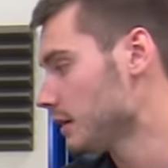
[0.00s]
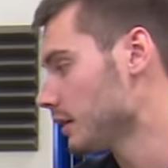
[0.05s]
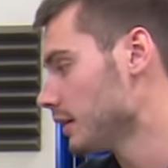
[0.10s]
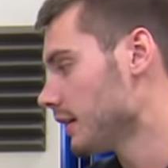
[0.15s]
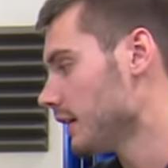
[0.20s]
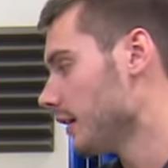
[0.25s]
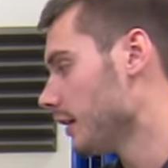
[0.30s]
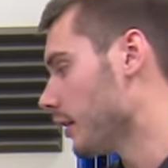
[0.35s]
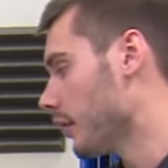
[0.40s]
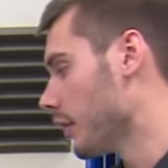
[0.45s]

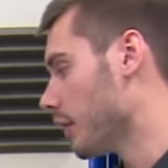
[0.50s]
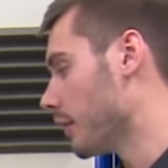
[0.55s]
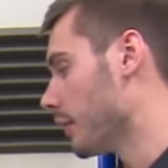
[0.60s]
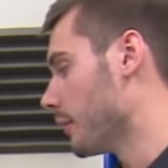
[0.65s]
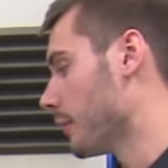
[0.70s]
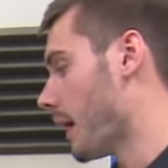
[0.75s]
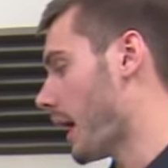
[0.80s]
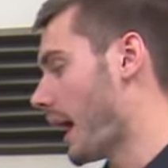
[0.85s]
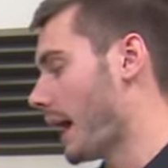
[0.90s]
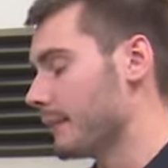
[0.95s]
Um,
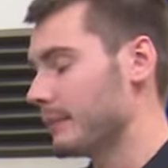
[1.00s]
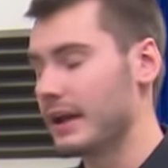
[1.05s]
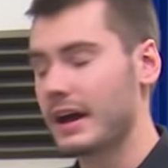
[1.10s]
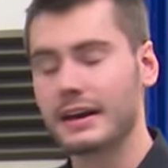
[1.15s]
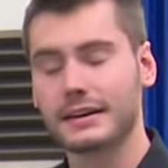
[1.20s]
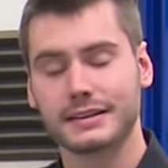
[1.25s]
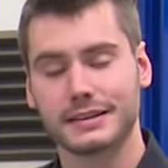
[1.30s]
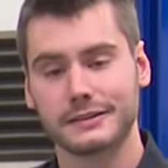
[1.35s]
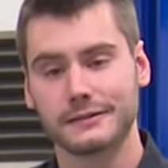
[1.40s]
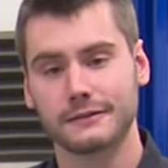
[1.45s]
I'm
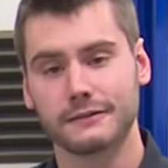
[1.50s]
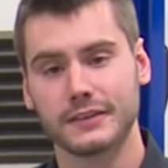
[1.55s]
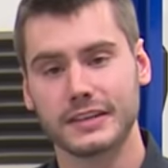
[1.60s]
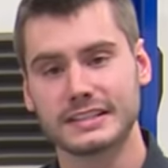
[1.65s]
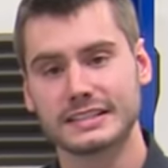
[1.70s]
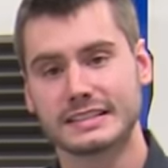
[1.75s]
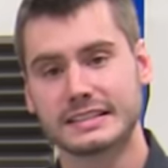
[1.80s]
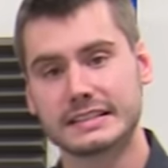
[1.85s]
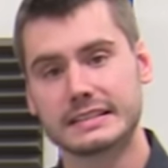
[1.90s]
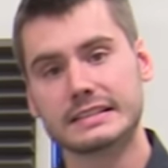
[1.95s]
not
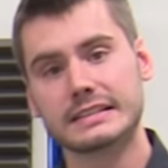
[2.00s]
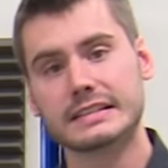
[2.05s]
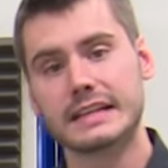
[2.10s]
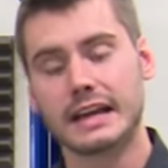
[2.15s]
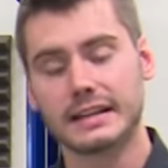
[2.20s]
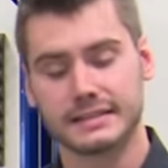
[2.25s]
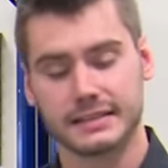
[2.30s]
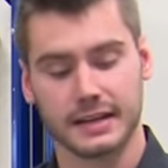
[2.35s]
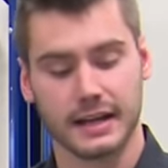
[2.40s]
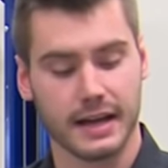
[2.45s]
convinced
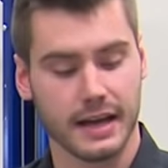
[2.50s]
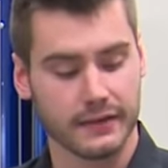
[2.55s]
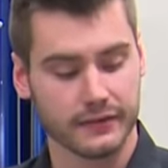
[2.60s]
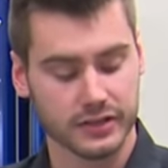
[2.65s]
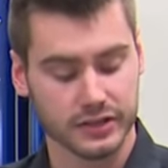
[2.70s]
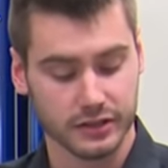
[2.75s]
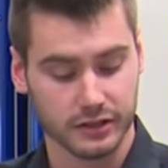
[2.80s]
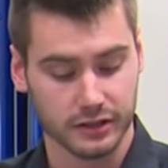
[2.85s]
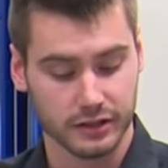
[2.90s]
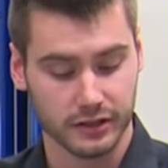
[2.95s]
yet. I haven't
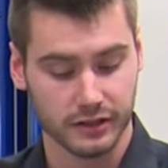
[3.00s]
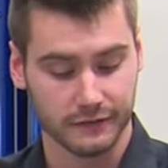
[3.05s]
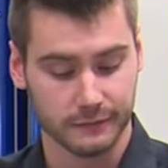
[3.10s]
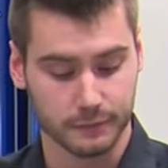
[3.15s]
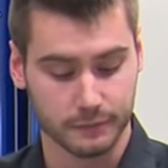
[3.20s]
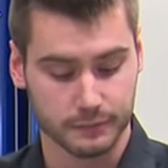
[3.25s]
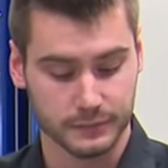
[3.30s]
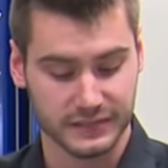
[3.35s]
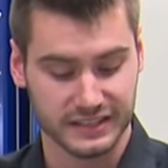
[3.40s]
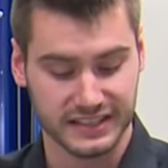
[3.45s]
done enough
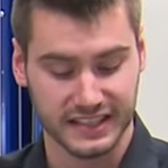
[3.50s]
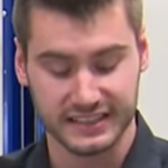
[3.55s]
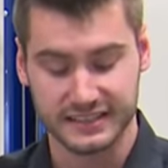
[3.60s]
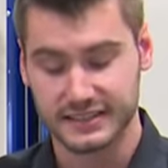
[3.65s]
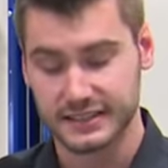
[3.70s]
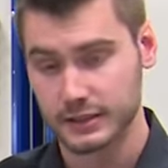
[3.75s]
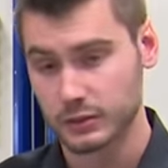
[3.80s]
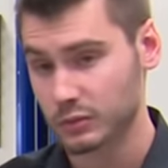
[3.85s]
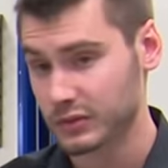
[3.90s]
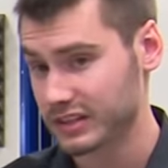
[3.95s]

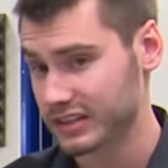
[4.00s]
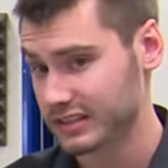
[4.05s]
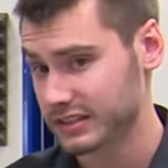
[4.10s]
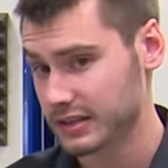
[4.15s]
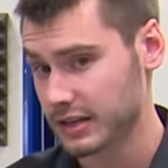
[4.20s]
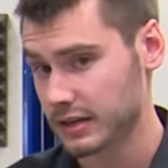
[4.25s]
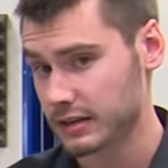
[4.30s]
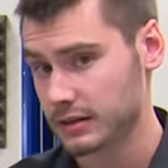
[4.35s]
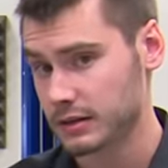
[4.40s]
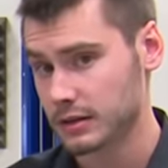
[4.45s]
testing with it
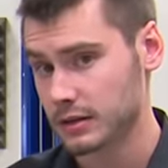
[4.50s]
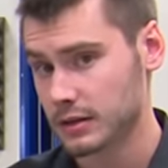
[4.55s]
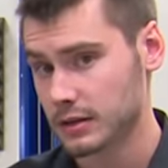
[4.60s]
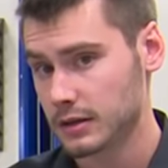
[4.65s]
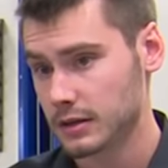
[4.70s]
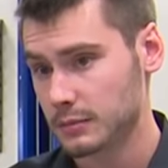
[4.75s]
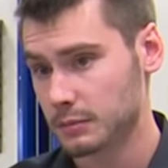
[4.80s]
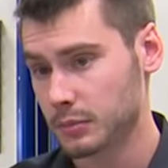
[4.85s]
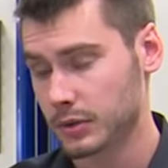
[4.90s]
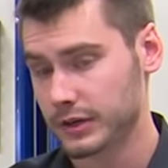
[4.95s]
yet.
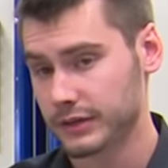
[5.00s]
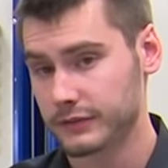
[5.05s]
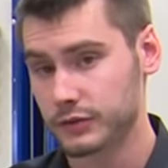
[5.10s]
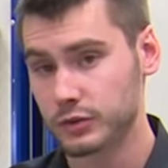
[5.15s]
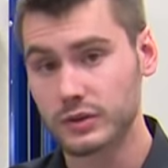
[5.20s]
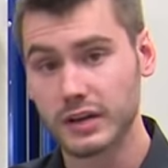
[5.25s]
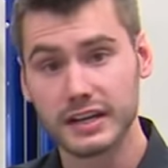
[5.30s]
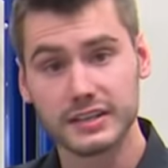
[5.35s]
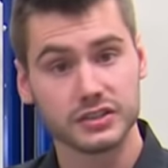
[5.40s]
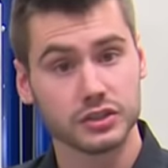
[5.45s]
But if you
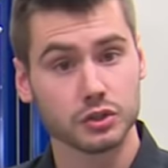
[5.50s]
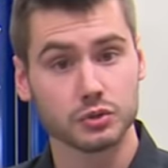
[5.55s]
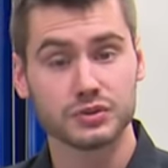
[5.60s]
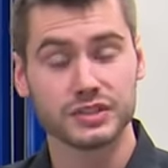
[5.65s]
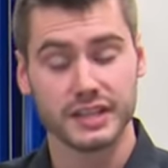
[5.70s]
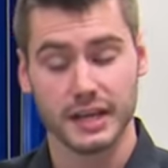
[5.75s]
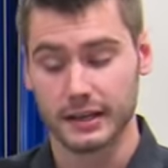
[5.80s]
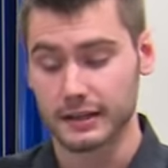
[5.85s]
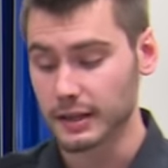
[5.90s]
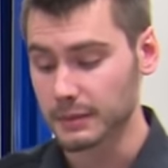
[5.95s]
guys use
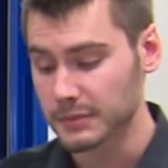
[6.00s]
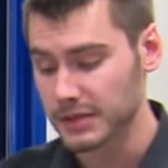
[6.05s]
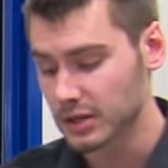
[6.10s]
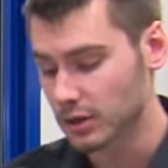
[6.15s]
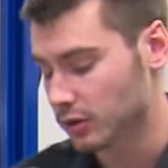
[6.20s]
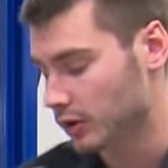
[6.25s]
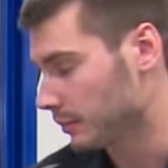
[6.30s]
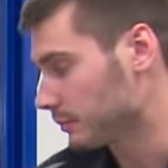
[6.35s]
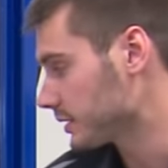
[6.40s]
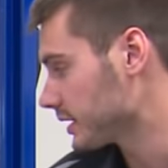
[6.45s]
that, let me know.
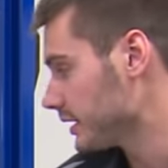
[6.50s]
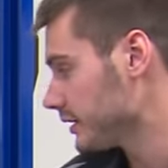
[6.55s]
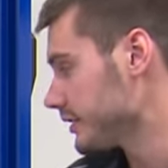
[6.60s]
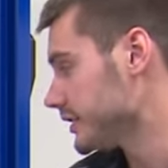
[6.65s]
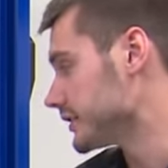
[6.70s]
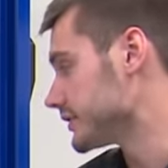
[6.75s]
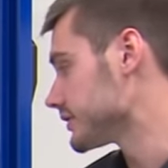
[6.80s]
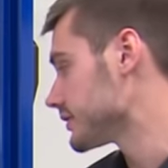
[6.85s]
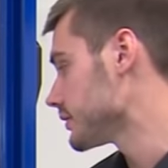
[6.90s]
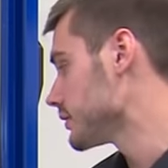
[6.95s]
I'm
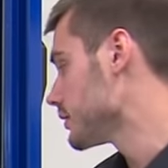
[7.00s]
curious.